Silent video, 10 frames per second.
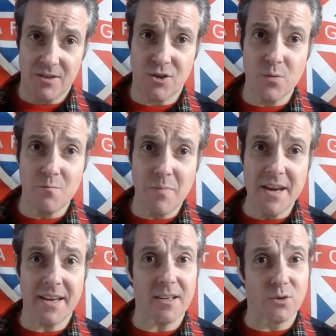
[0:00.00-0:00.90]
to
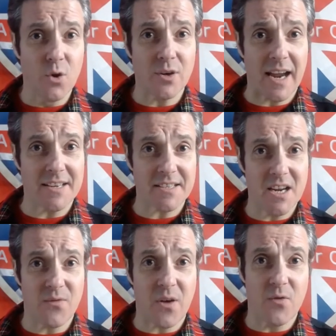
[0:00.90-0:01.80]
make it look as
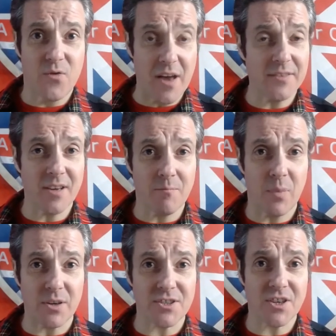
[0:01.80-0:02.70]
if their
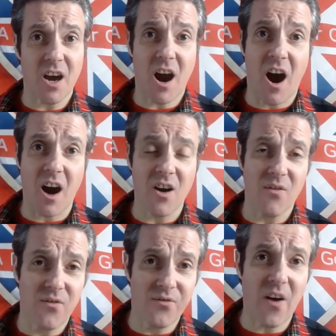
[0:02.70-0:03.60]
numbers are
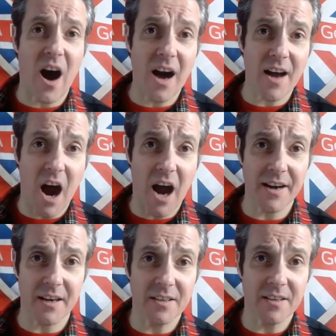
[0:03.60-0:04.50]
far
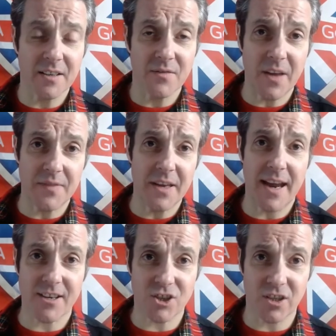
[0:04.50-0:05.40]
higher than they
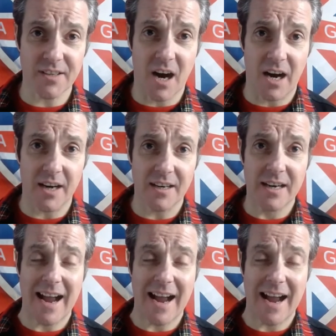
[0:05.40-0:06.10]
actually are.